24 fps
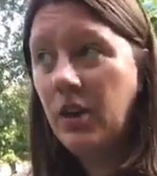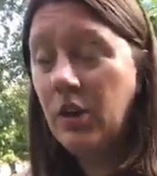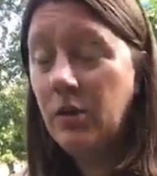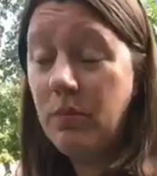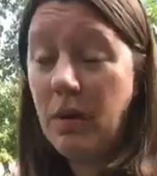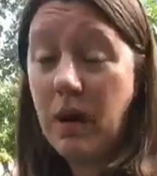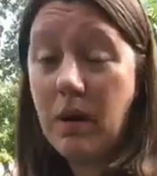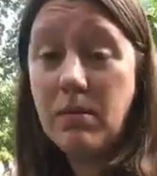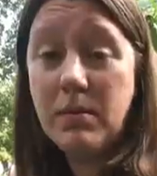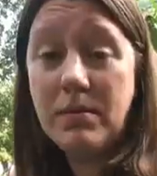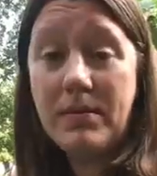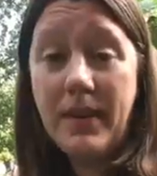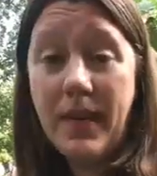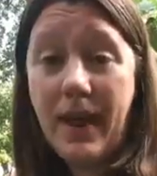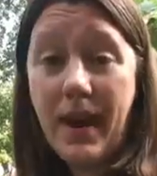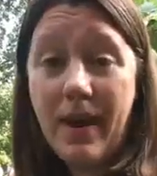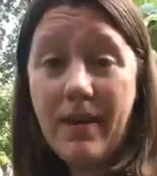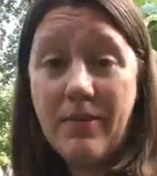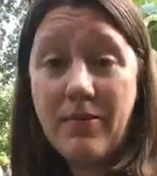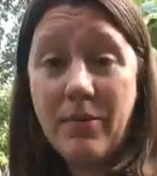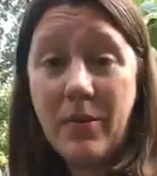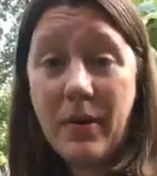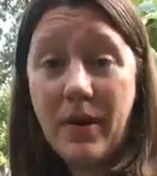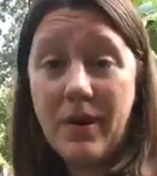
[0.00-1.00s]
probably
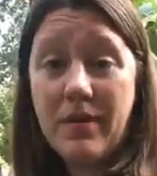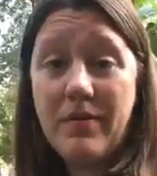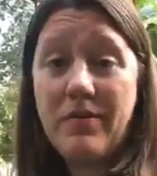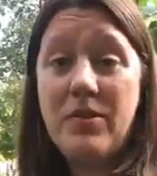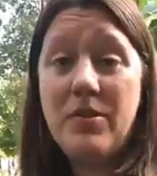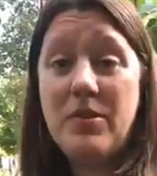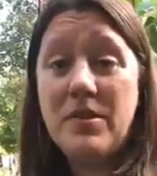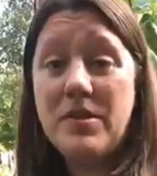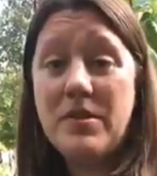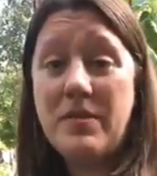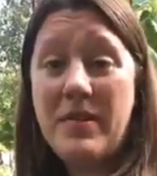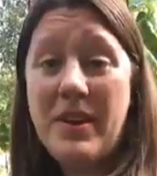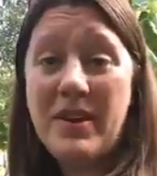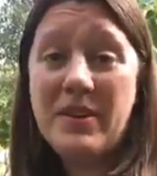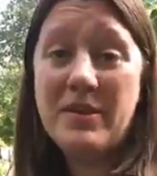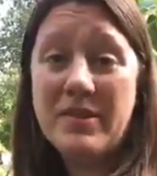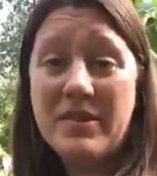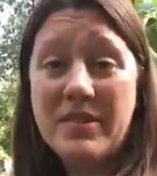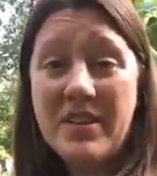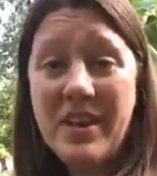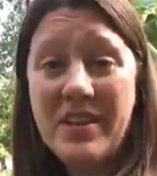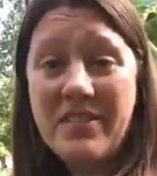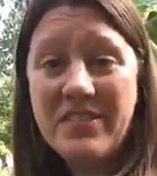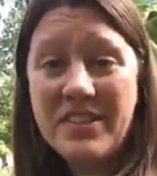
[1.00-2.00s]
have quite a few
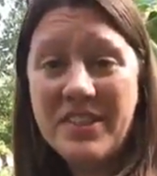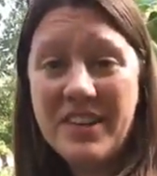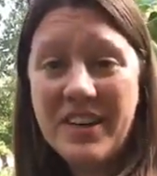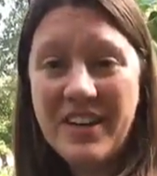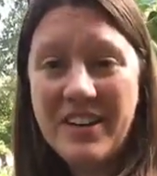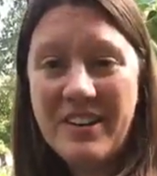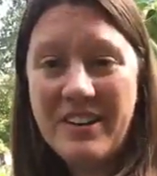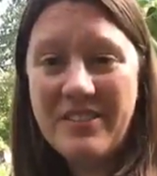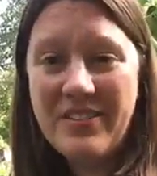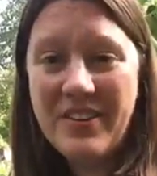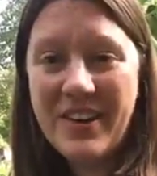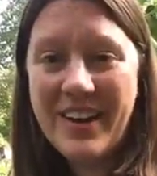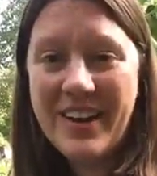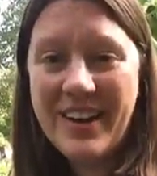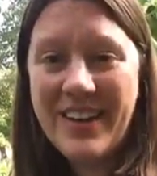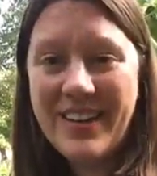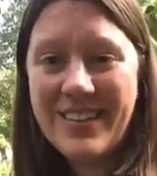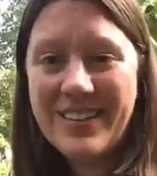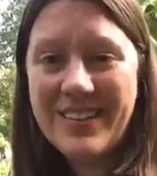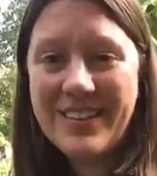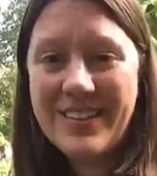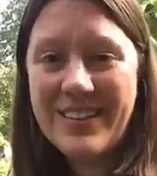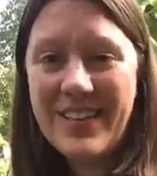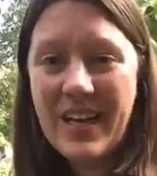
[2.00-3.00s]
tomatoes left on your
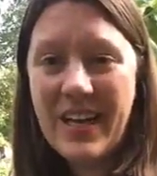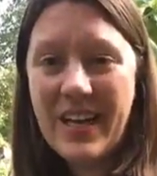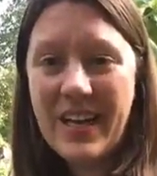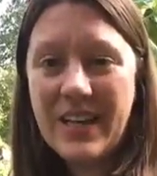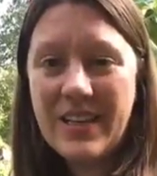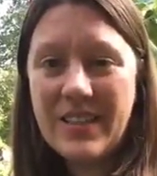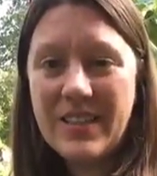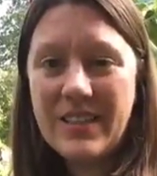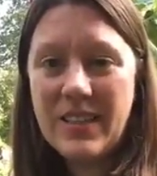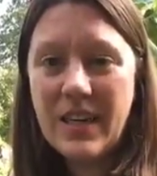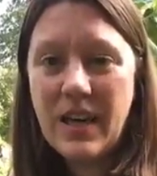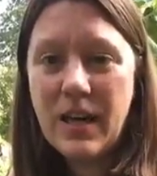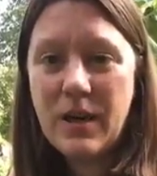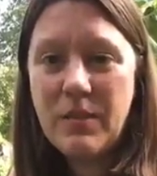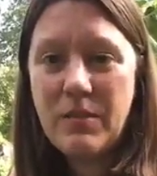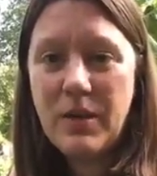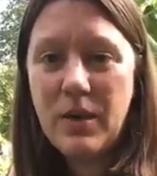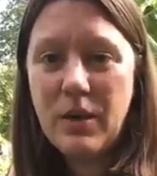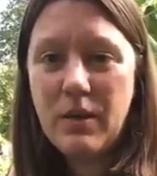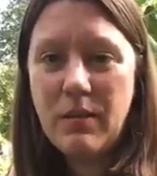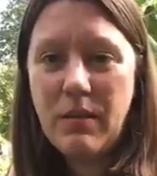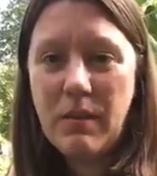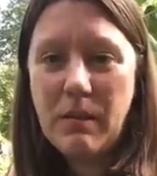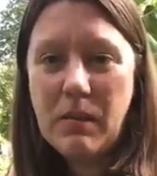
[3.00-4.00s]
vines, and
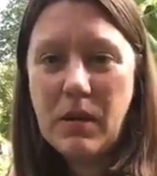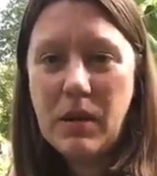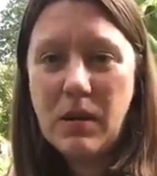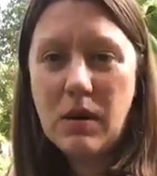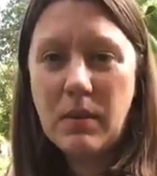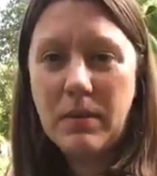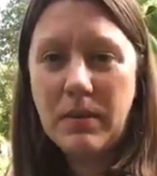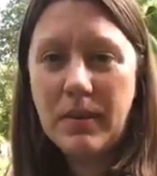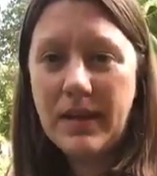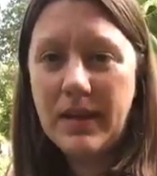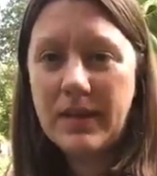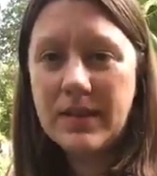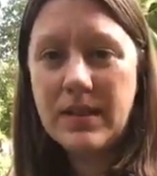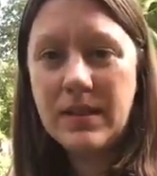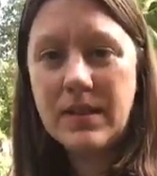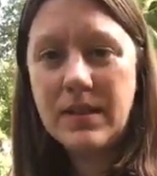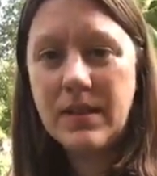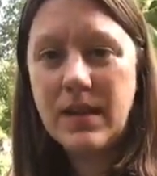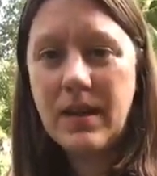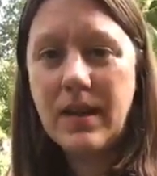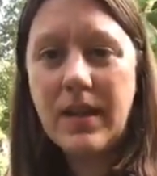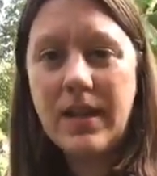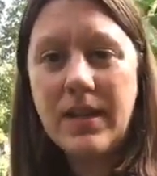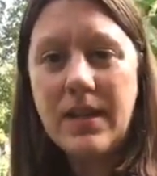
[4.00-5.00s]
maybe your plants are
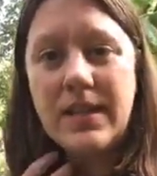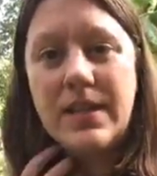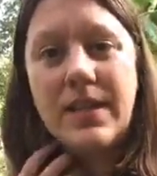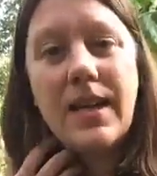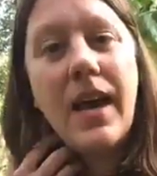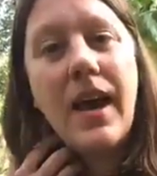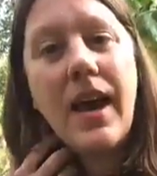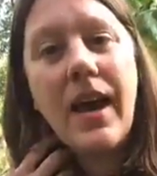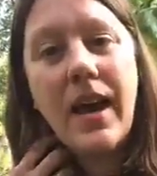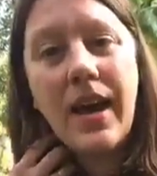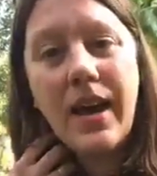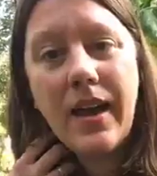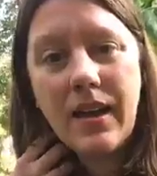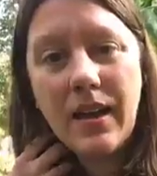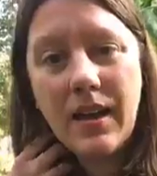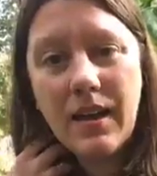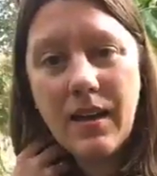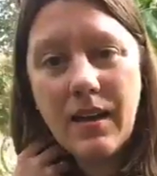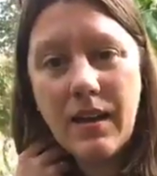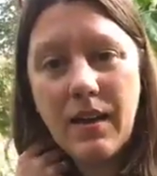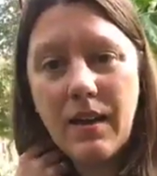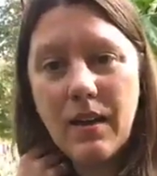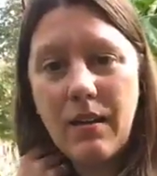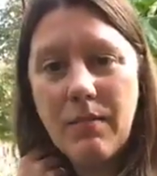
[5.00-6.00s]
starting to die.
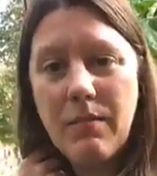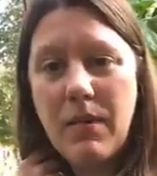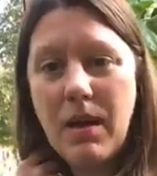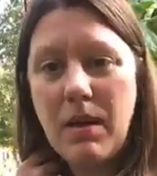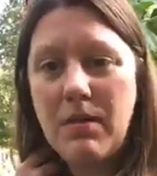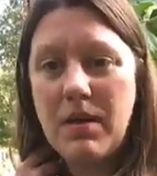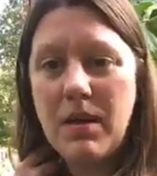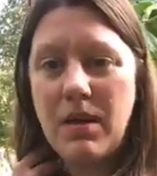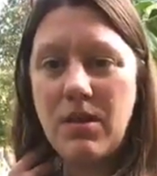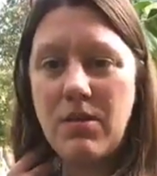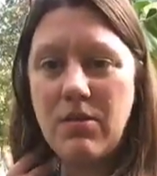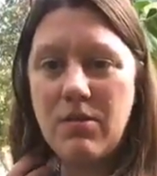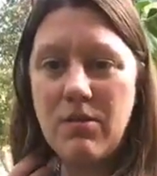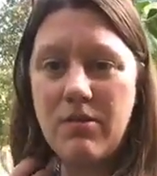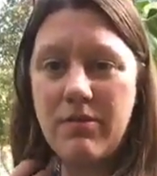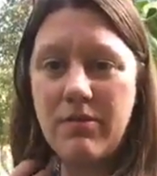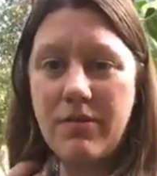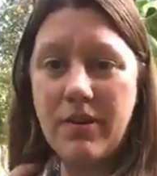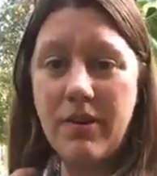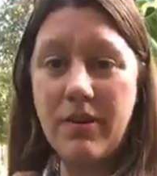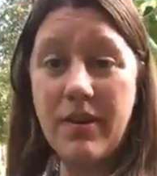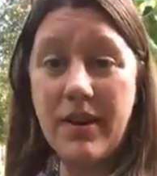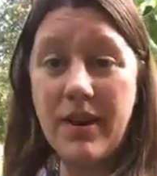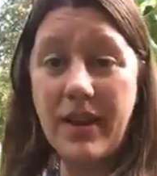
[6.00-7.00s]
Maybe you've
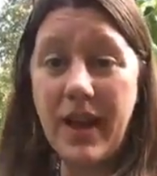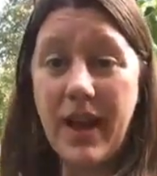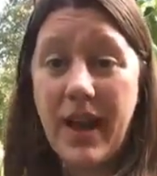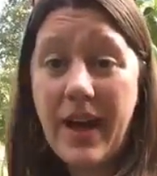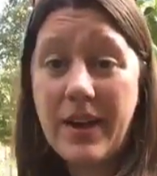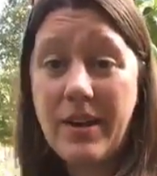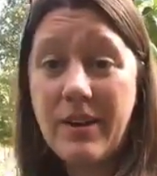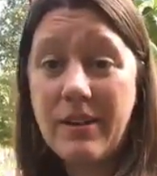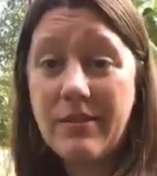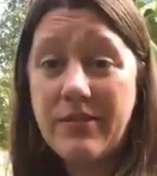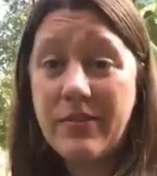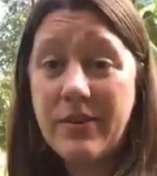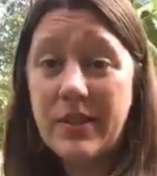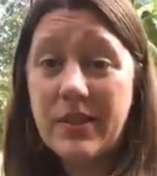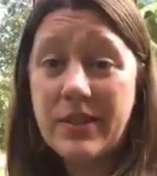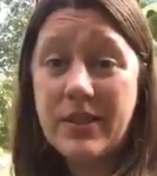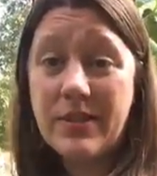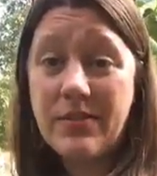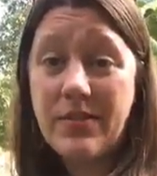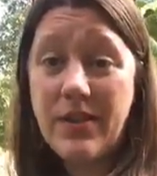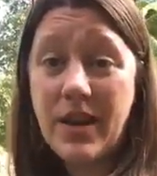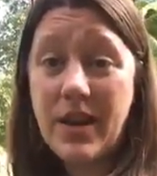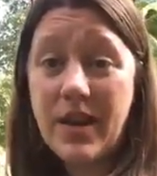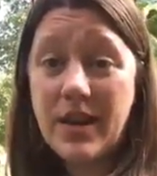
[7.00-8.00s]
already had your first
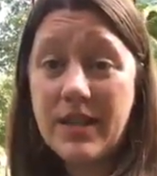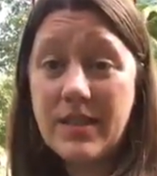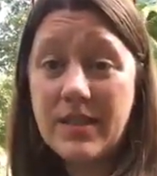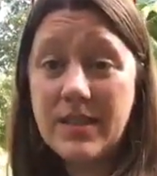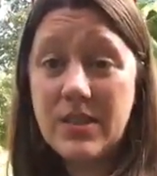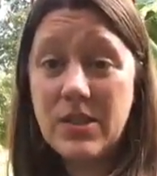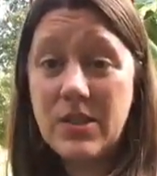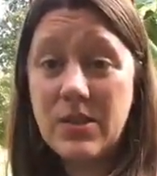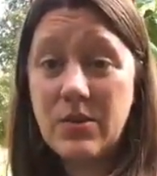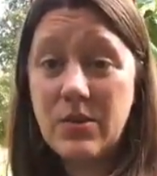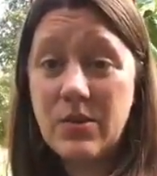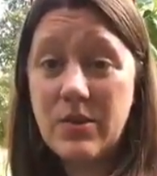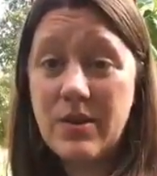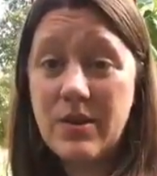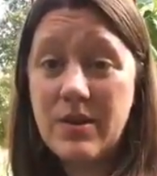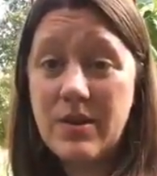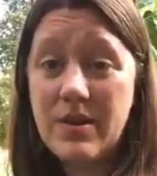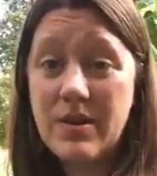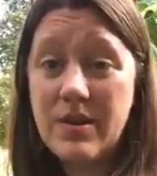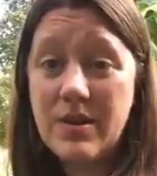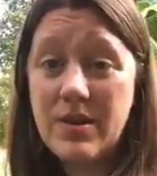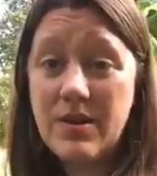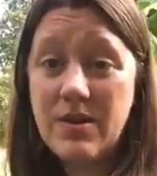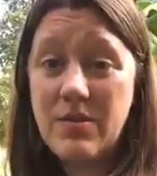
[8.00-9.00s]
frost,
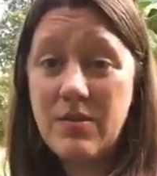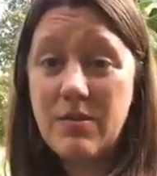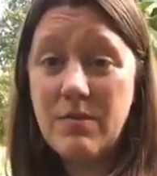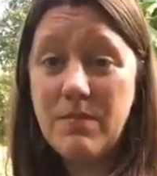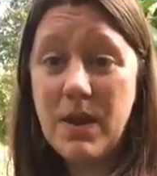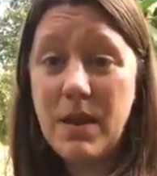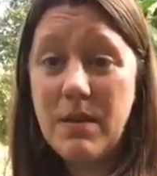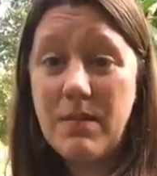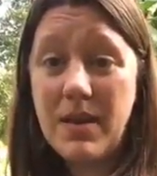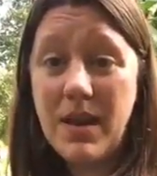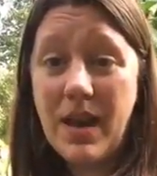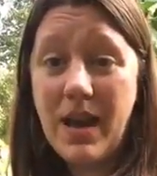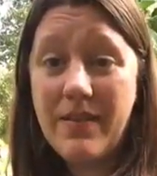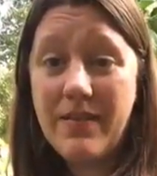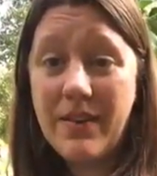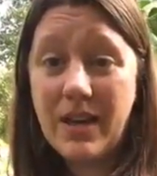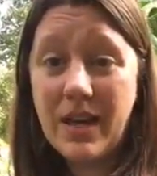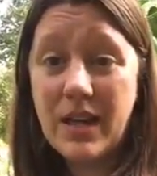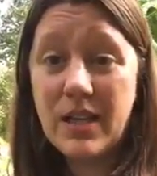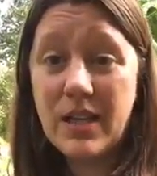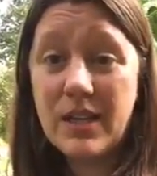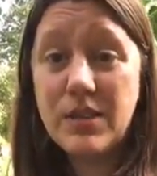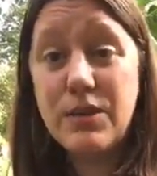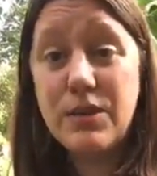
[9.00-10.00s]
or you might be having
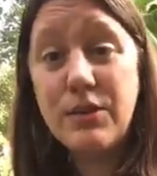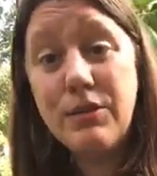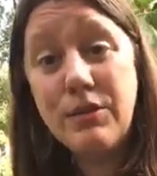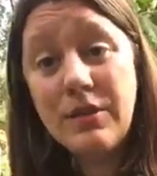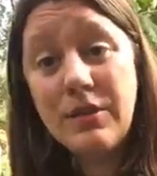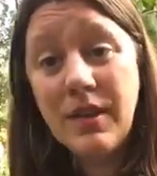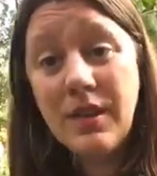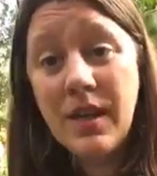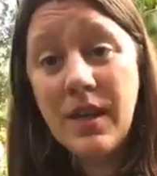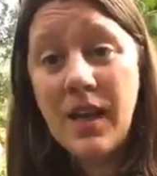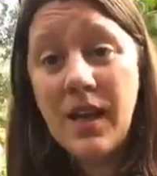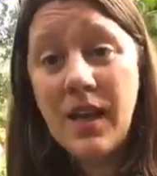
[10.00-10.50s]
it soon.